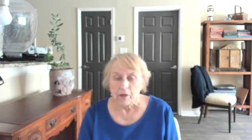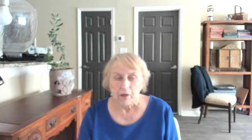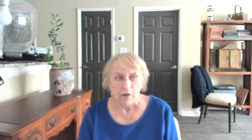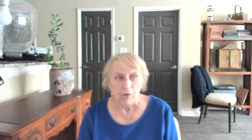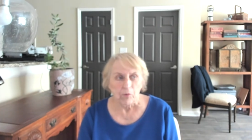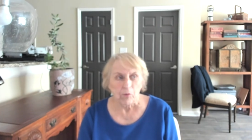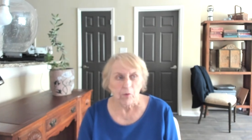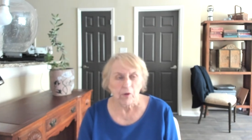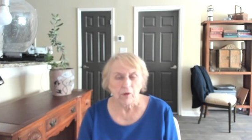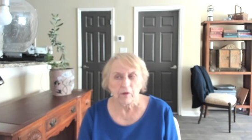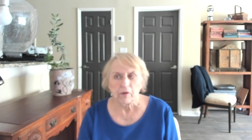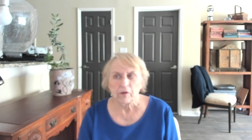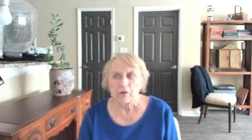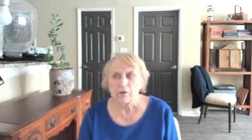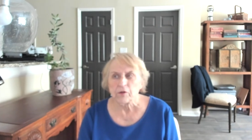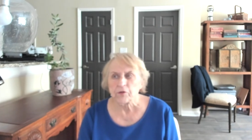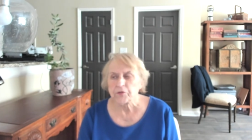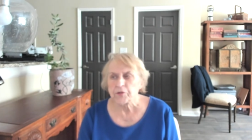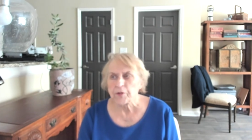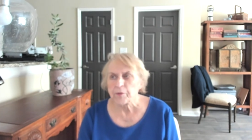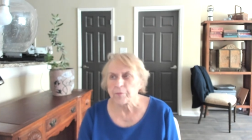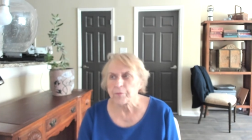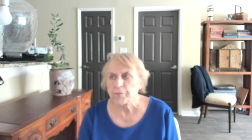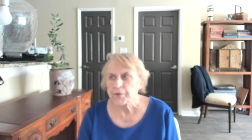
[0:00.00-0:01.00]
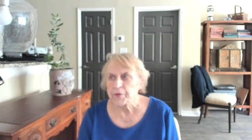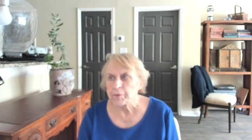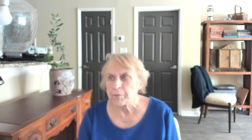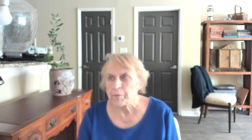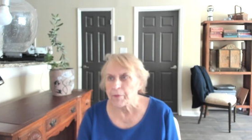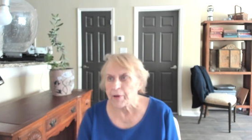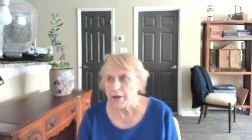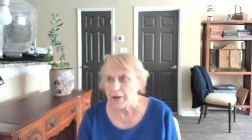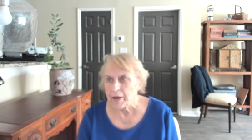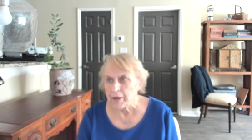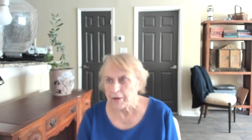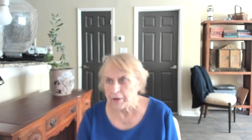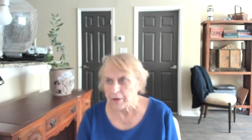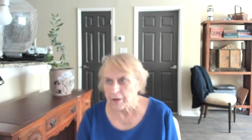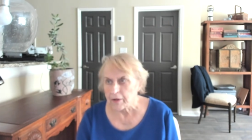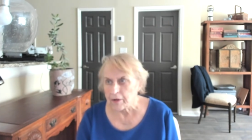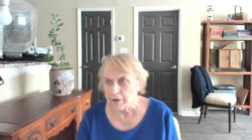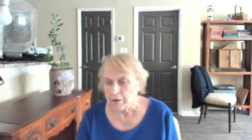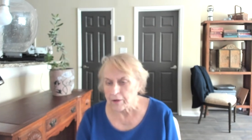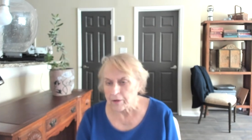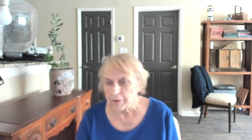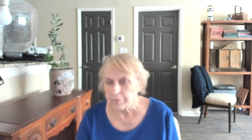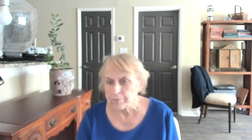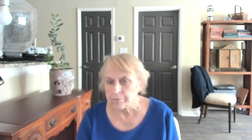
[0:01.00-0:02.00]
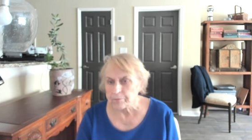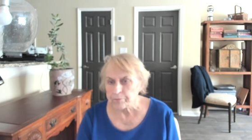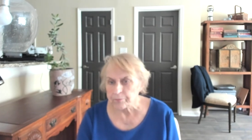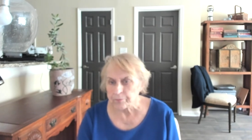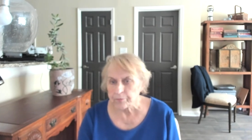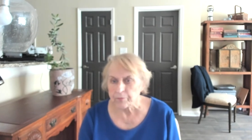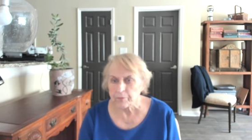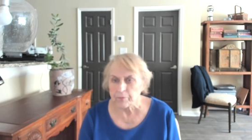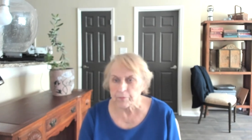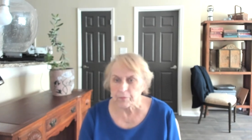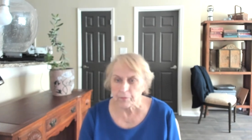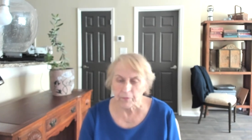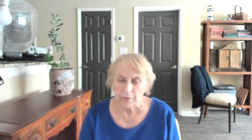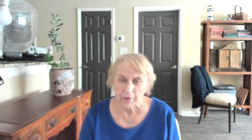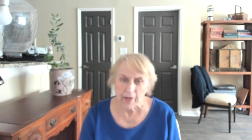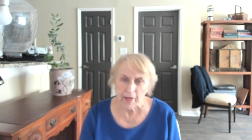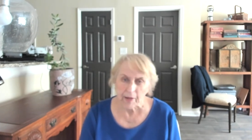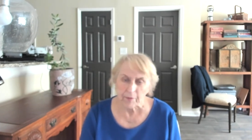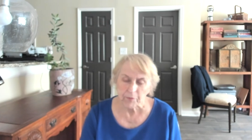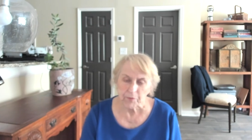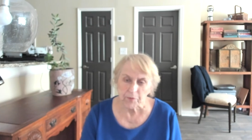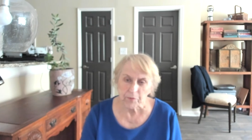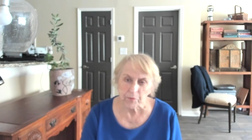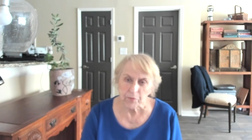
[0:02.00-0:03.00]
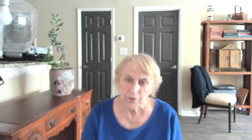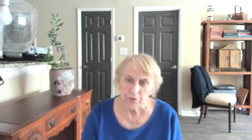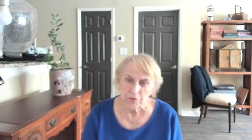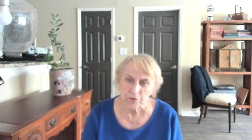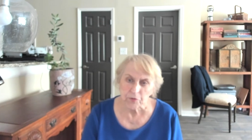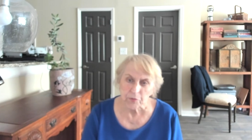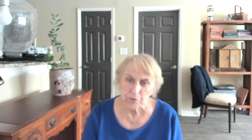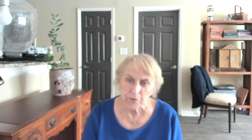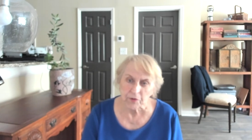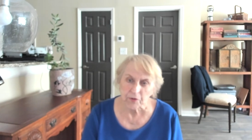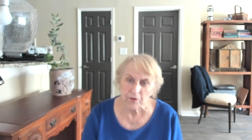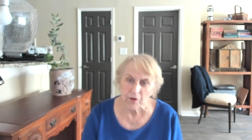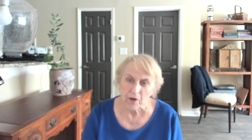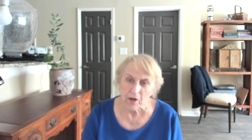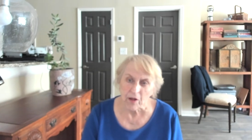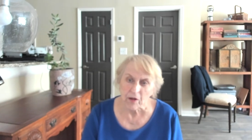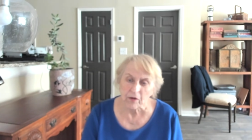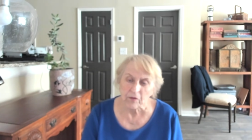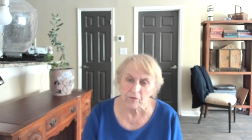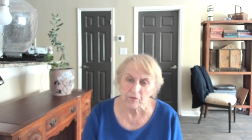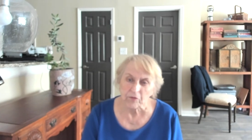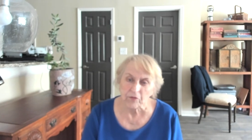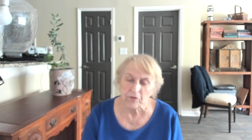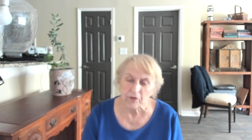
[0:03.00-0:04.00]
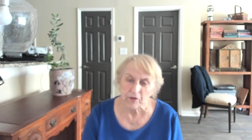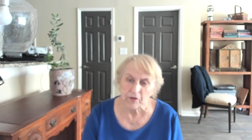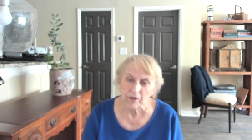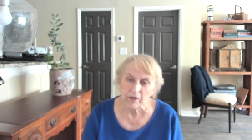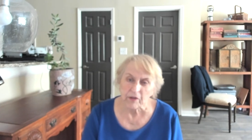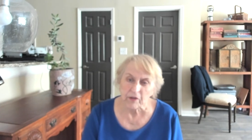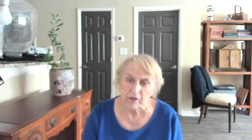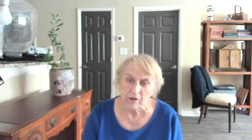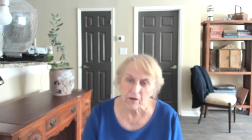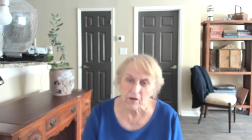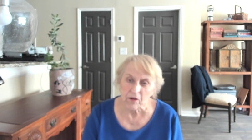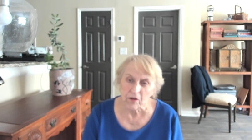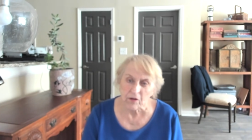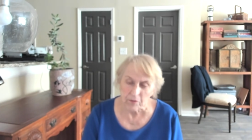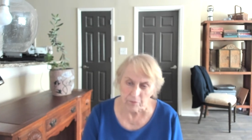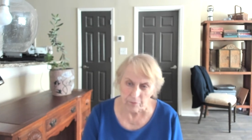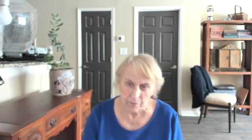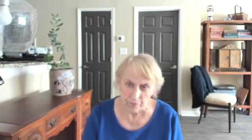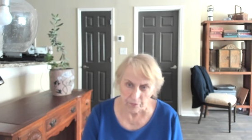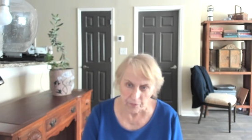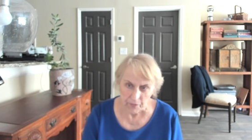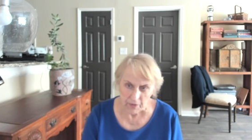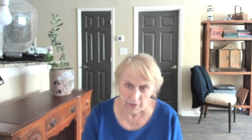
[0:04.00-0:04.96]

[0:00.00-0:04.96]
Well, a little something about um, Captain Benjamin Taliaferro. Um,